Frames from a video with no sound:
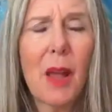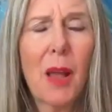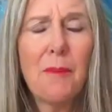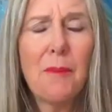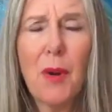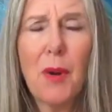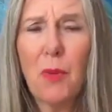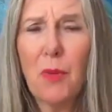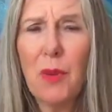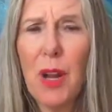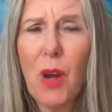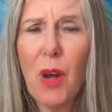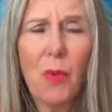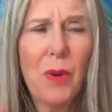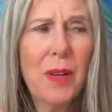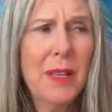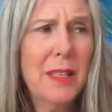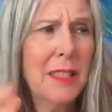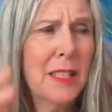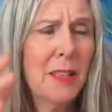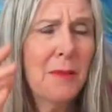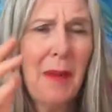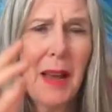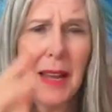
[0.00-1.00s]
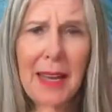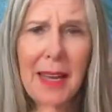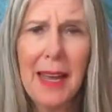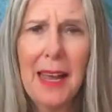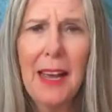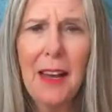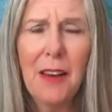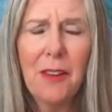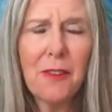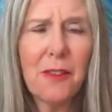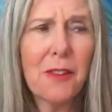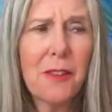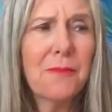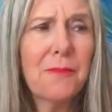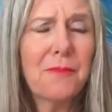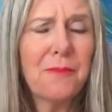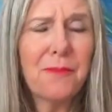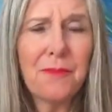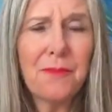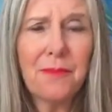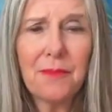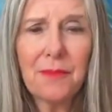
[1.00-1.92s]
But when I went to my counter